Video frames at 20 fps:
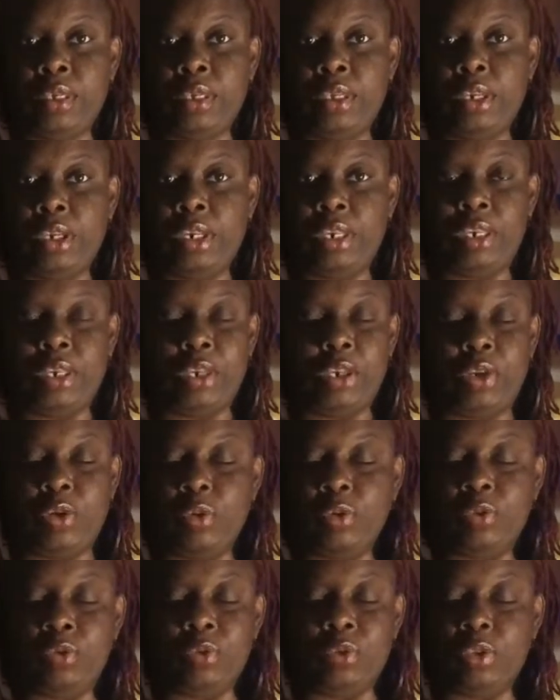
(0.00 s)

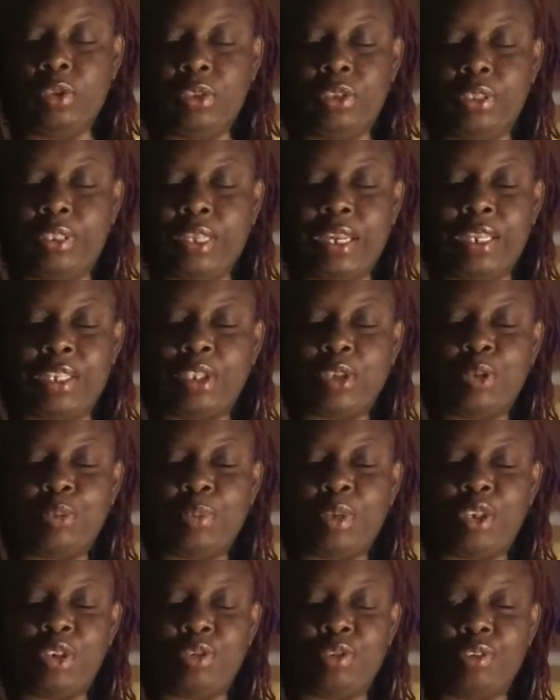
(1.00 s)
No, not too
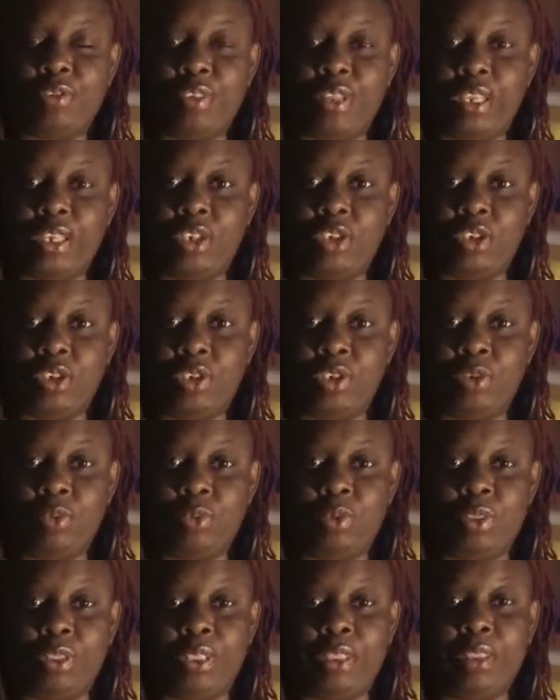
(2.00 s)
much reflection
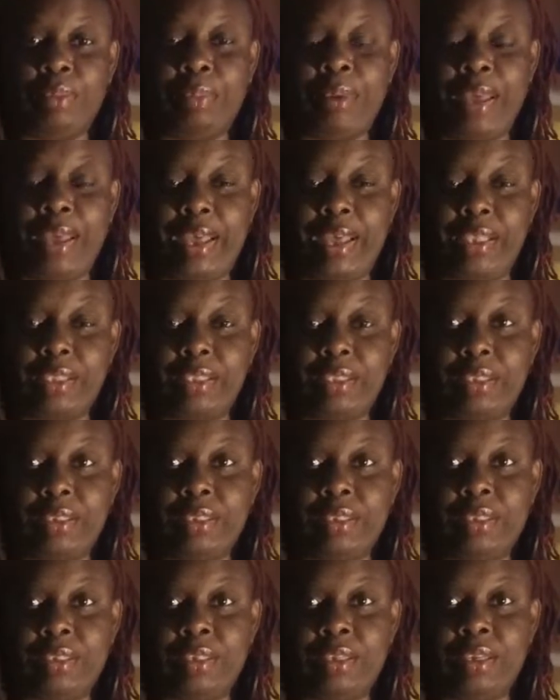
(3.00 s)
within the past.
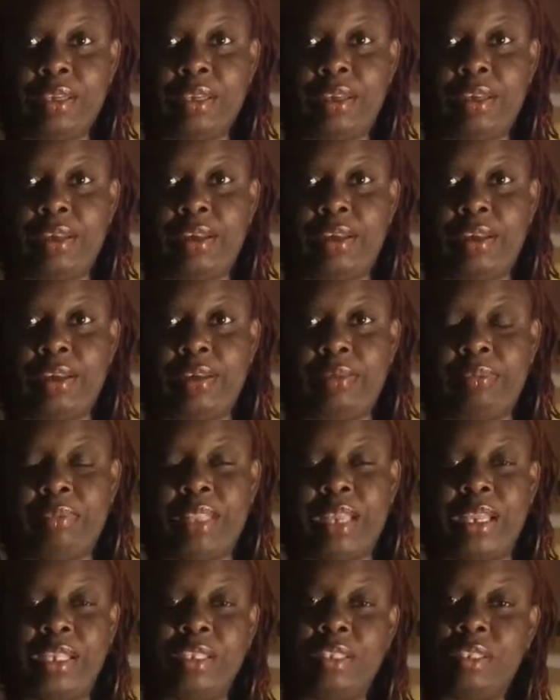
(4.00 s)

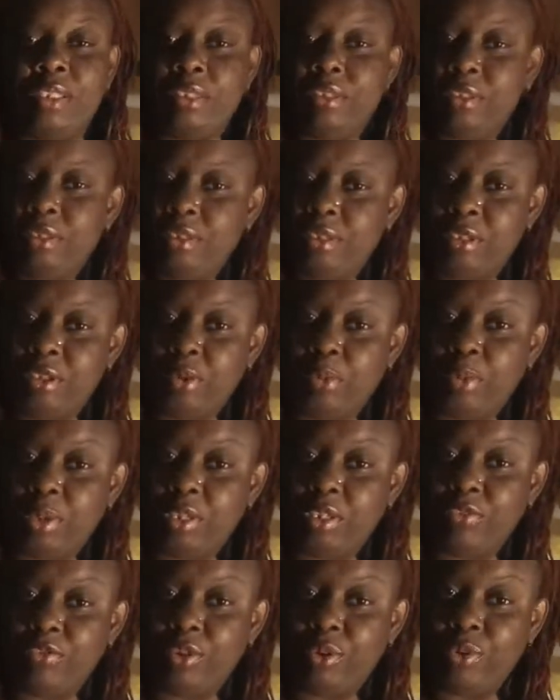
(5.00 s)
Not so
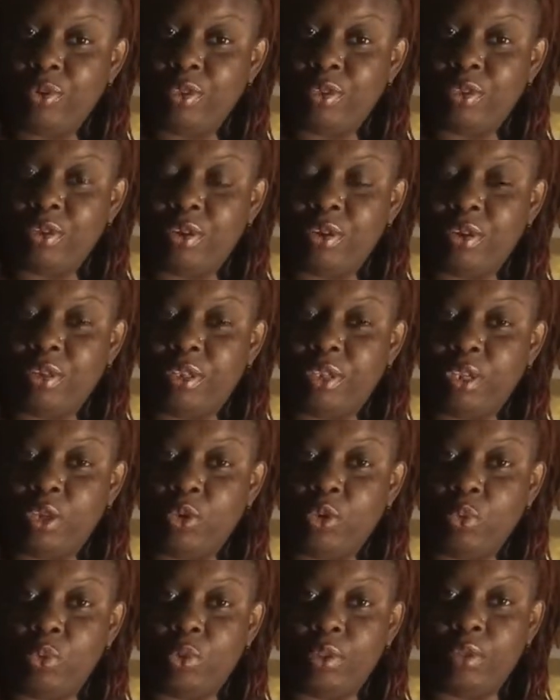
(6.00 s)
much focus on looking
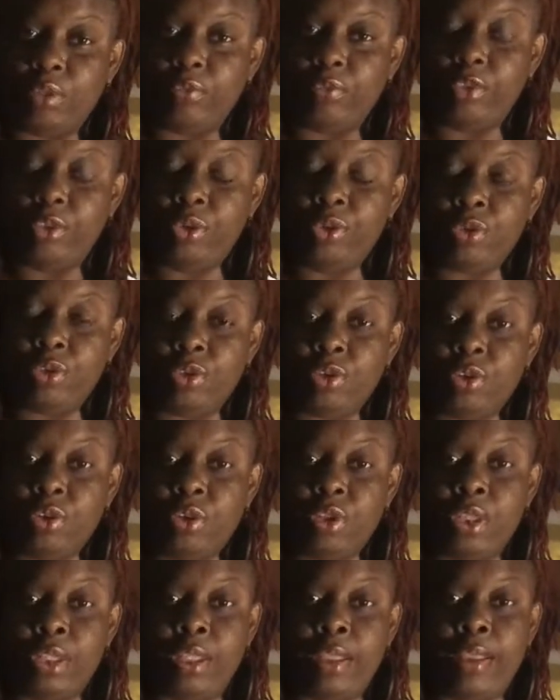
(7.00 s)
toward the future,
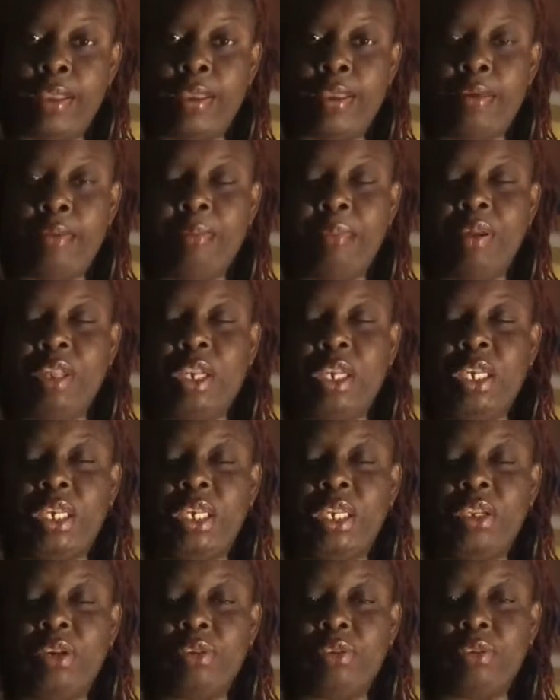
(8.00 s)
but
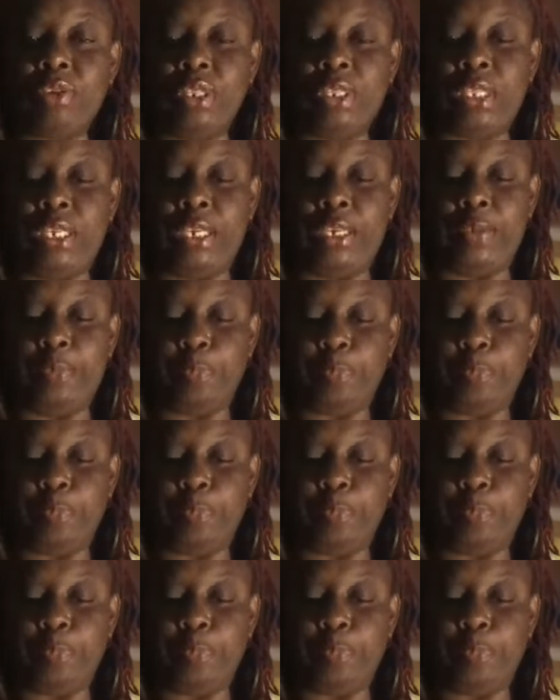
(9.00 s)
literally